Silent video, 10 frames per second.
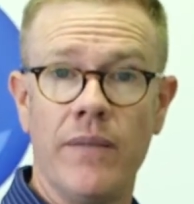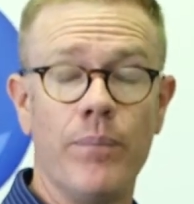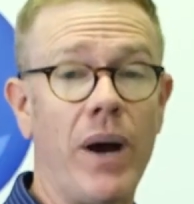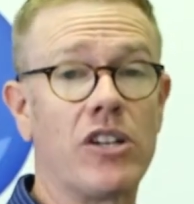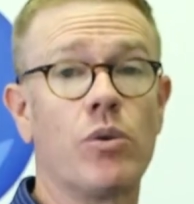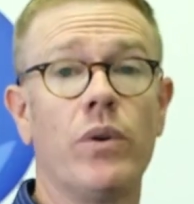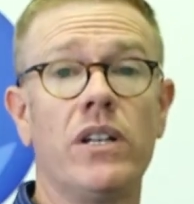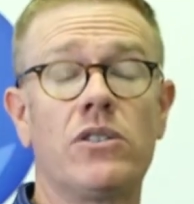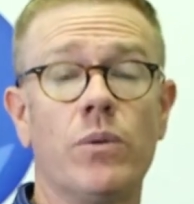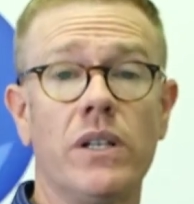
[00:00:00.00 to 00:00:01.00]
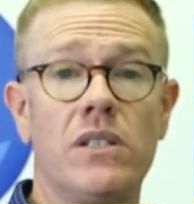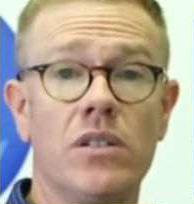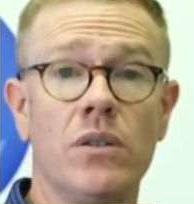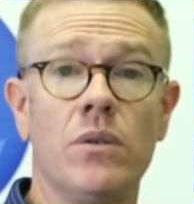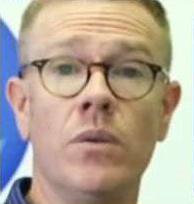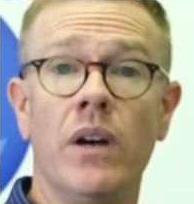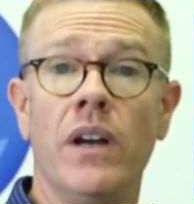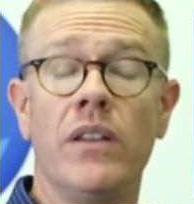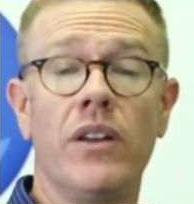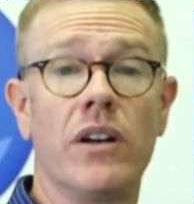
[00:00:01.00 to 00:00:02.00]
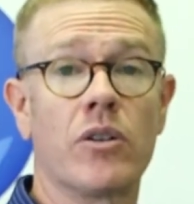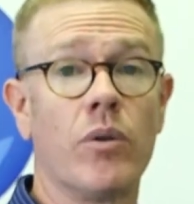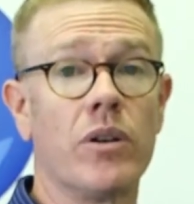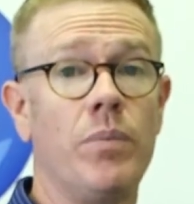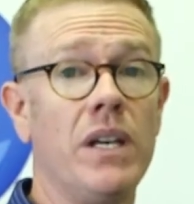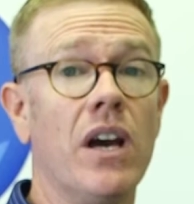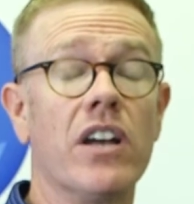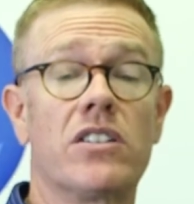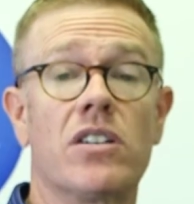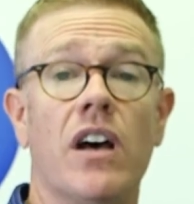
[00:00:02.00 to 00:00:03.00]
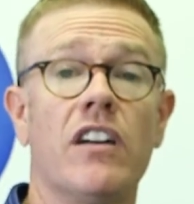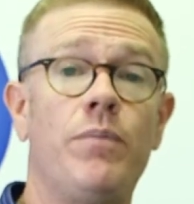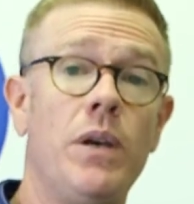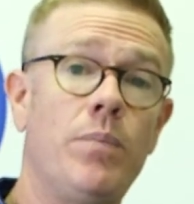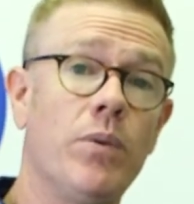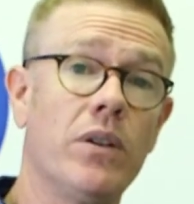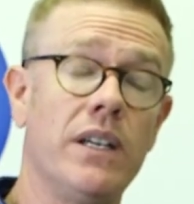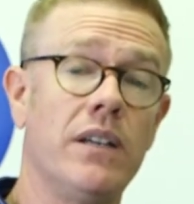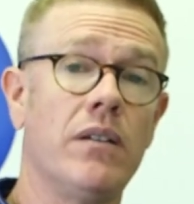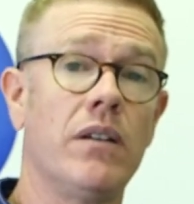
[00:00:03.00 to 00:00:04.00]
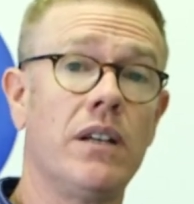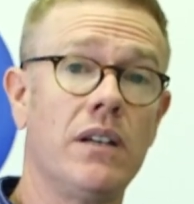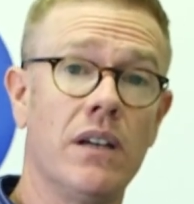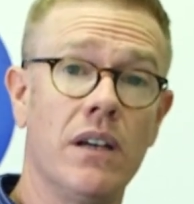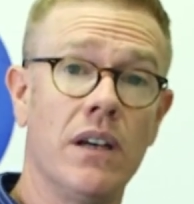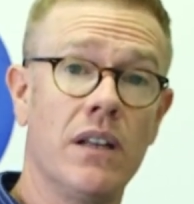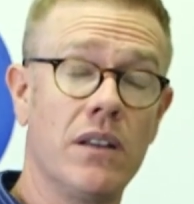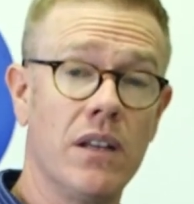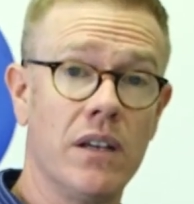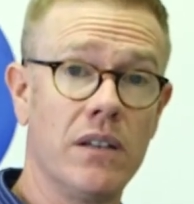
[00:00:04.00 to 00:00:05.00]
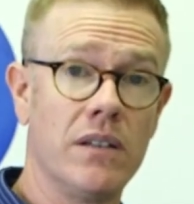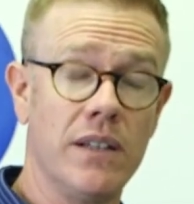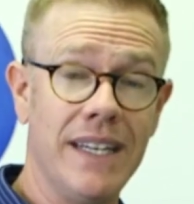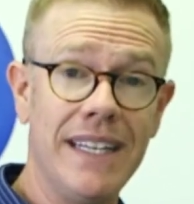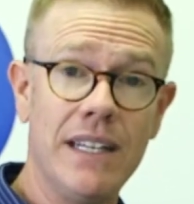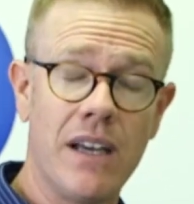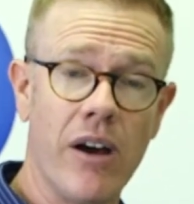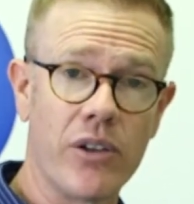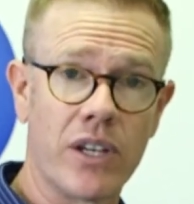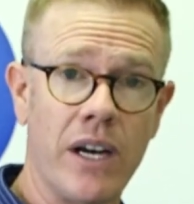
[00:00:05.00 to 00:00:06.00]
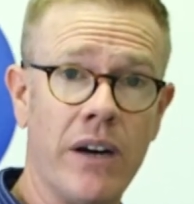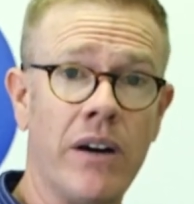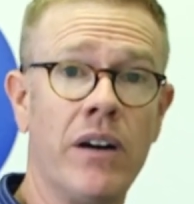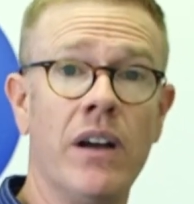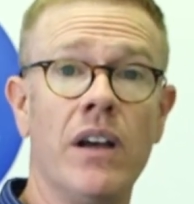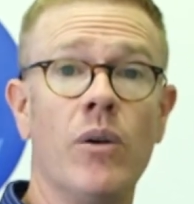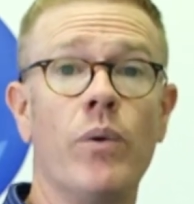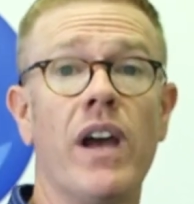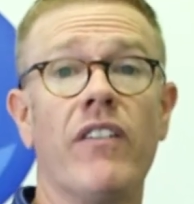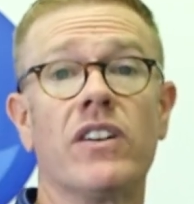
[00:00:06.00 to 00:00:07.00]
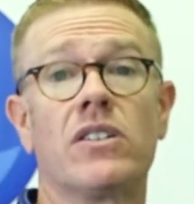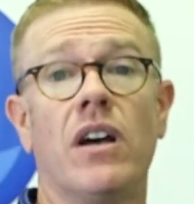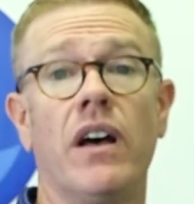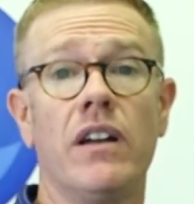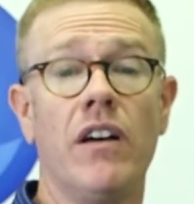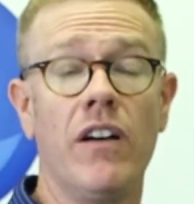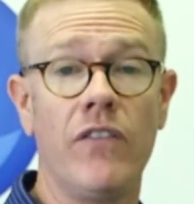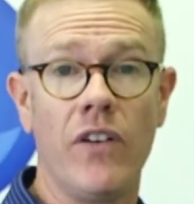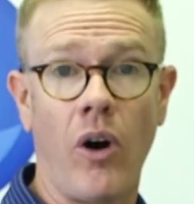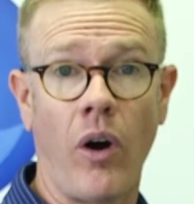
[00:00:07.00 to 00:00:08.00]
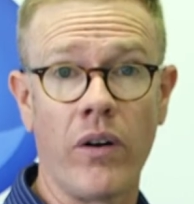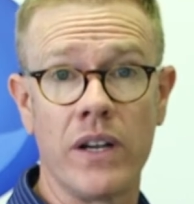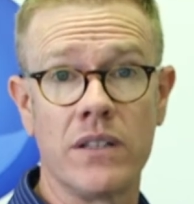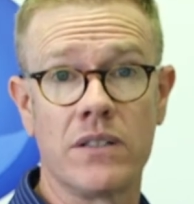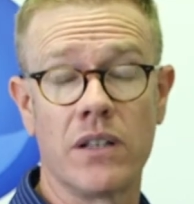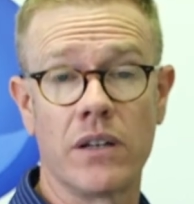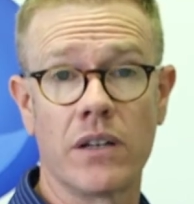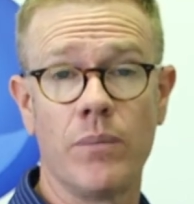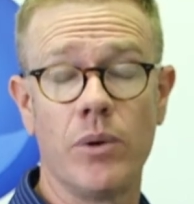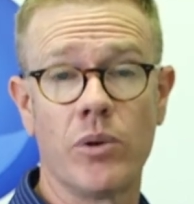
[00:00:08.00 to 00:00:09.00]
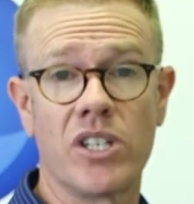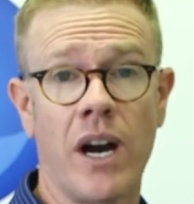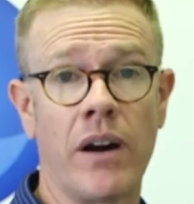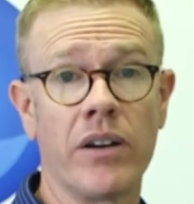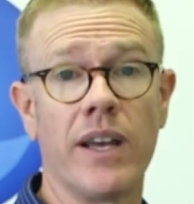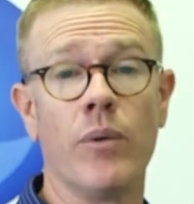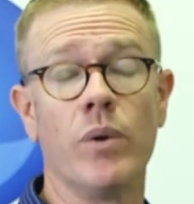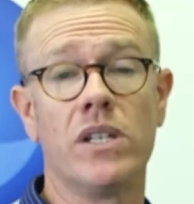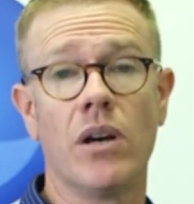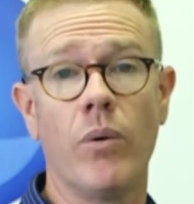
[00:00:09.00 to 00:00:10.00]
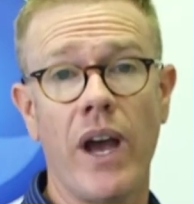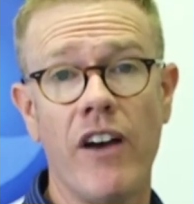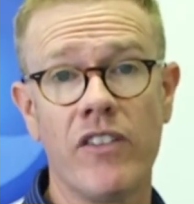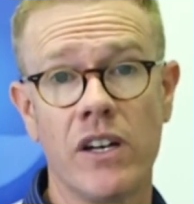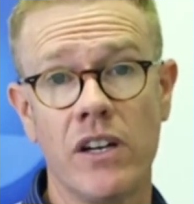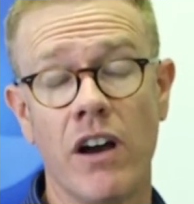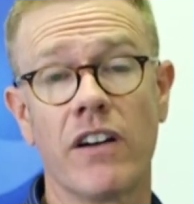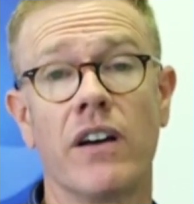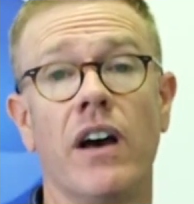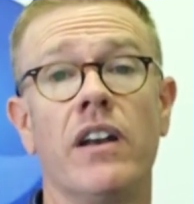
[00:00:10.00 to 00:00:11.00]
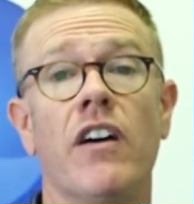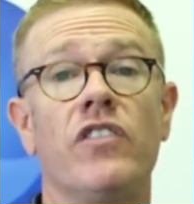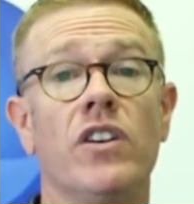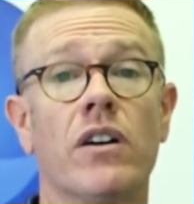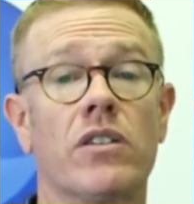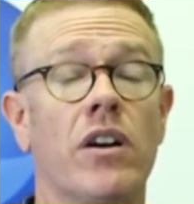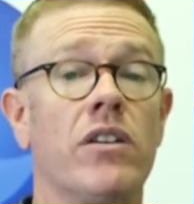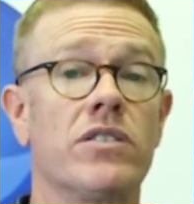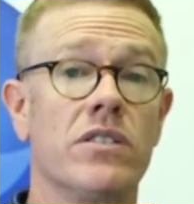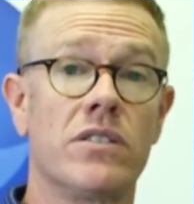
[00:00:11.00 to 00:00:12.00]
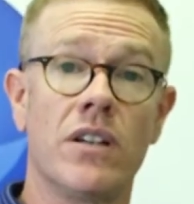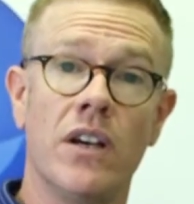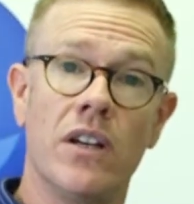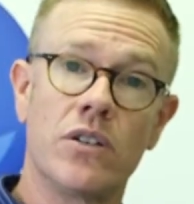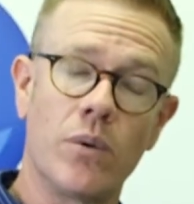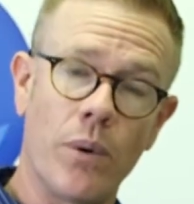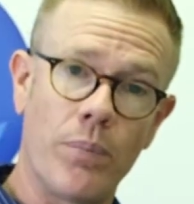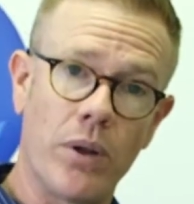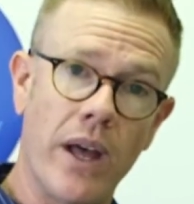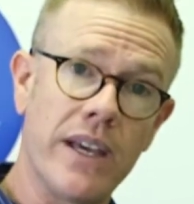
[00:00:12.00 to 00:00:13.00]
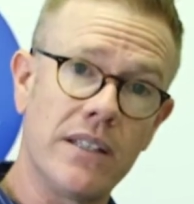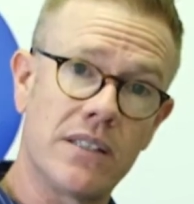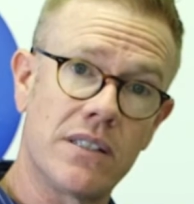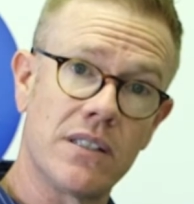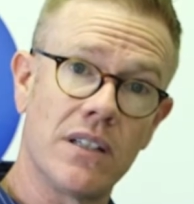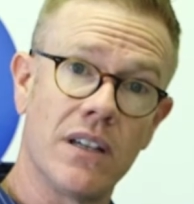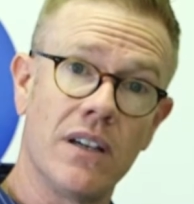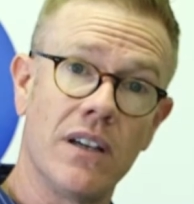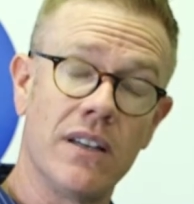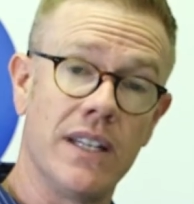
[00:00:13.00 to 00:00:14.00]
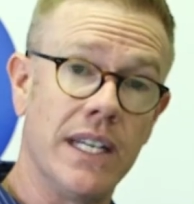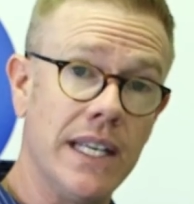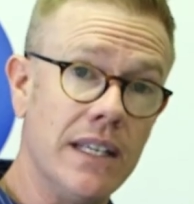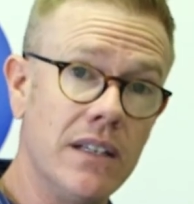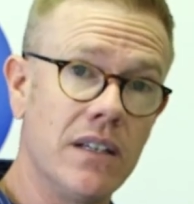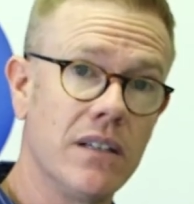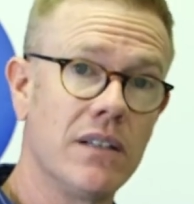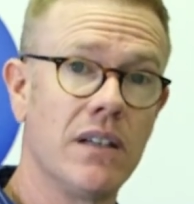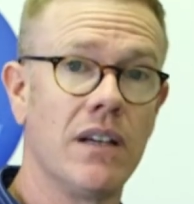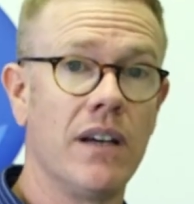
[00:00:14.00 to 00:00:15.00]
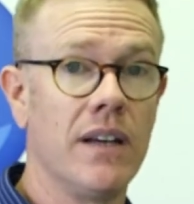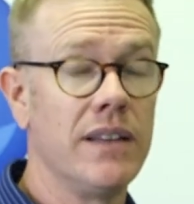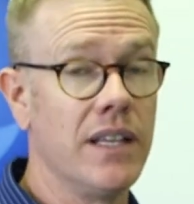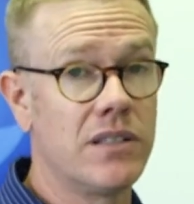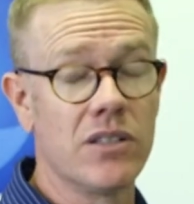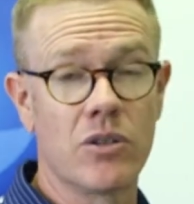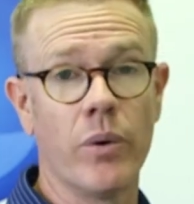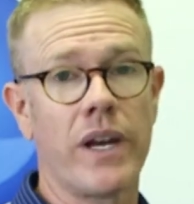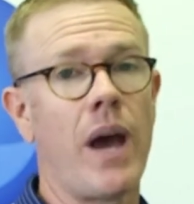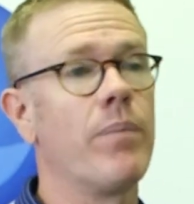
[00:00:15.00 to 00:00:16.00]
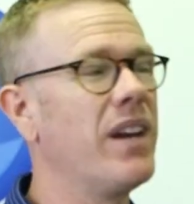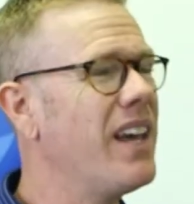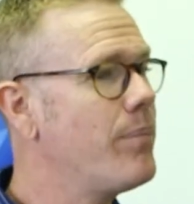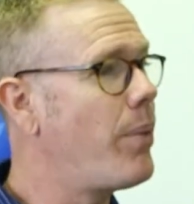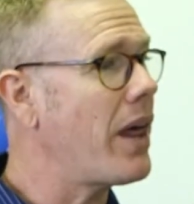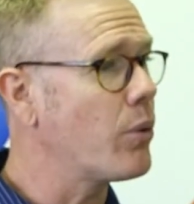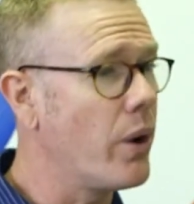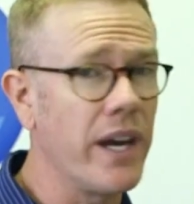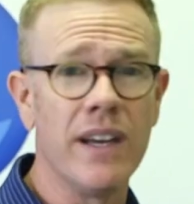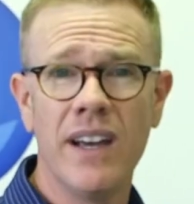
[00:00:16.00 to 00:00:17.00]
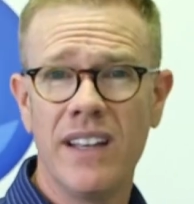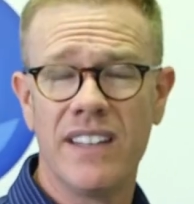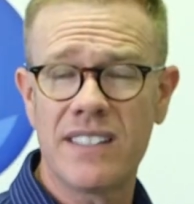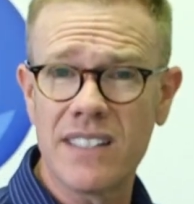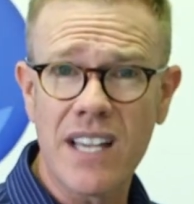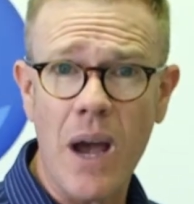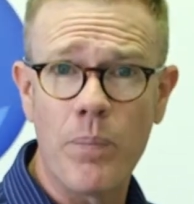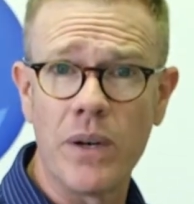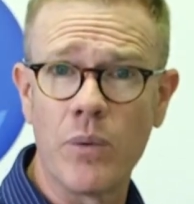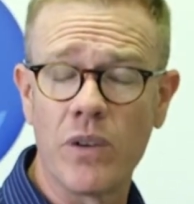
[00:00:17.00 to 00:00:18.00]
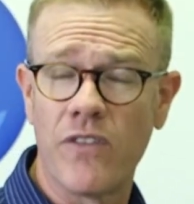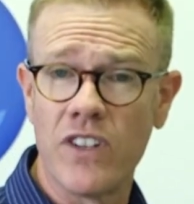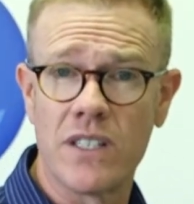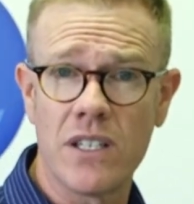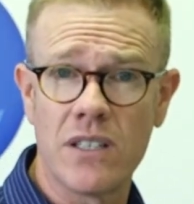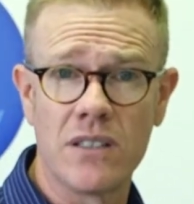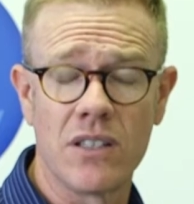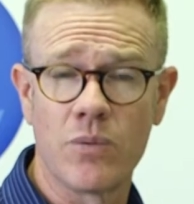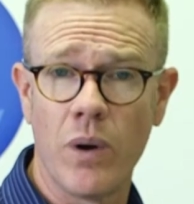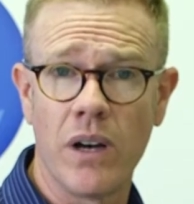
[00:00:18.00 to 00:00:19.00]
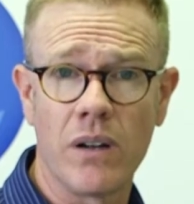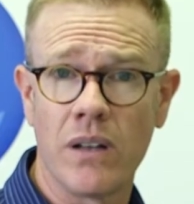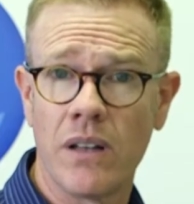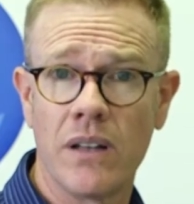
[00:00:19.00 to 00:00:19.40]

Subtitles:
By 2022, there are going to be a ton of people entering the needing health care. We have a ton of RNs that are going to be retiring, and we don't have enough younger nurses to replace the need. This is going to happen. And by the way, this is happening with physicians as well.